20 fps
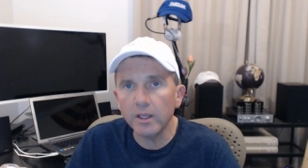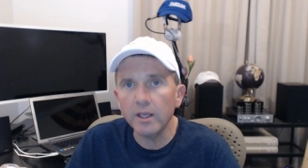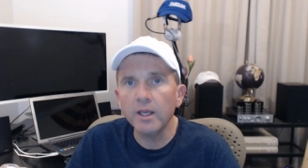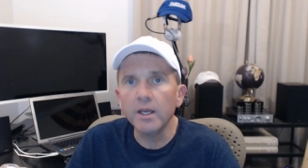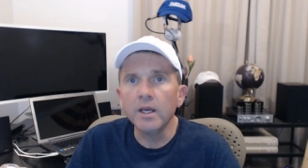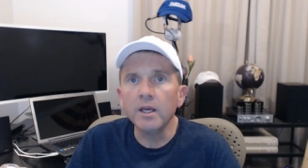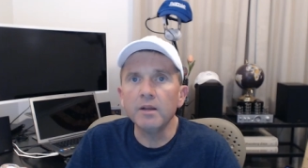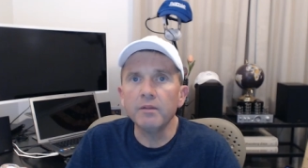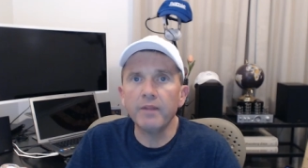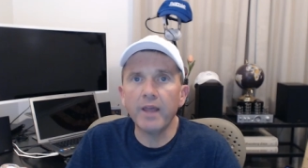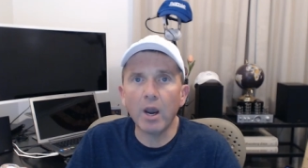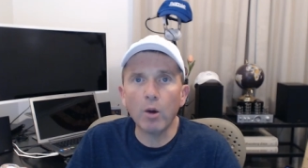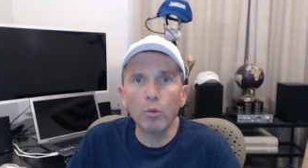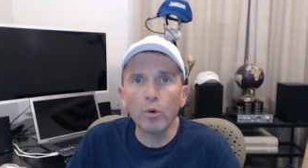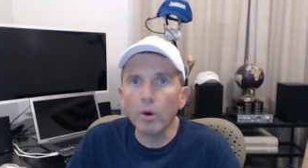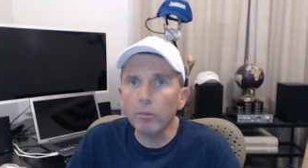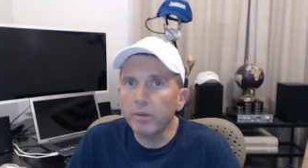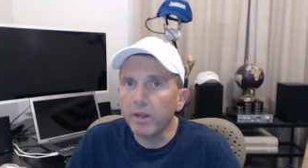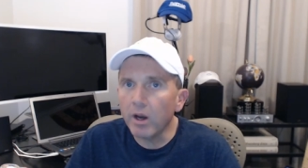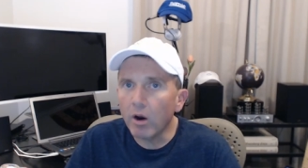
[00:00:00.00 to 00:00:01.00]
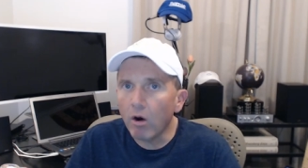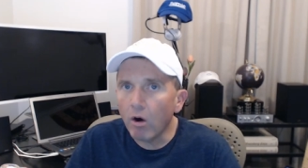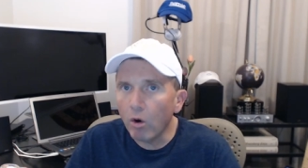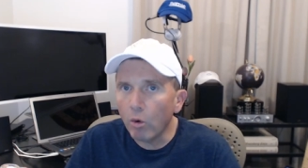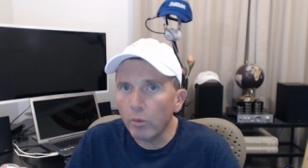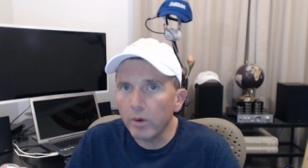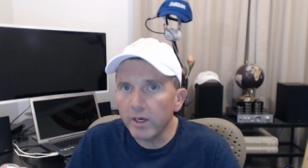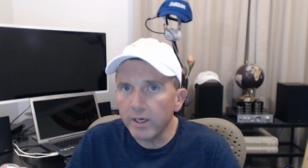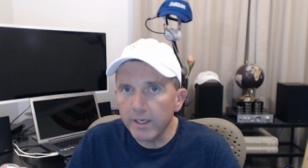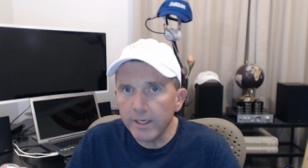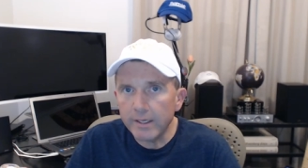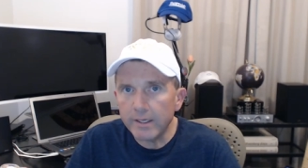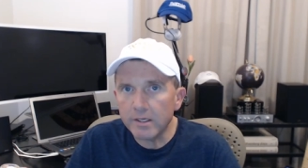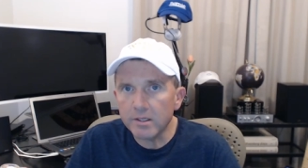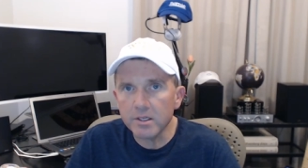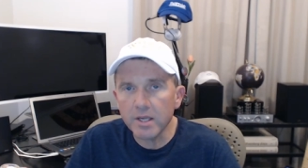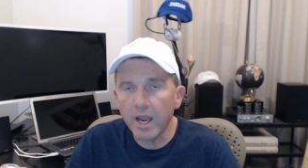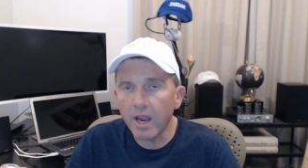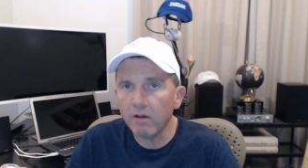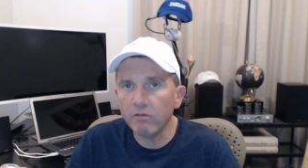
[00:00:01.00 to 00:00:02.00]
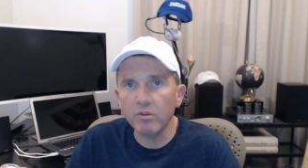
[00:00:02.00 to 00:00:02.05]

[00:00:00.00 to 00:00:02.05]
That would be all we needed to have the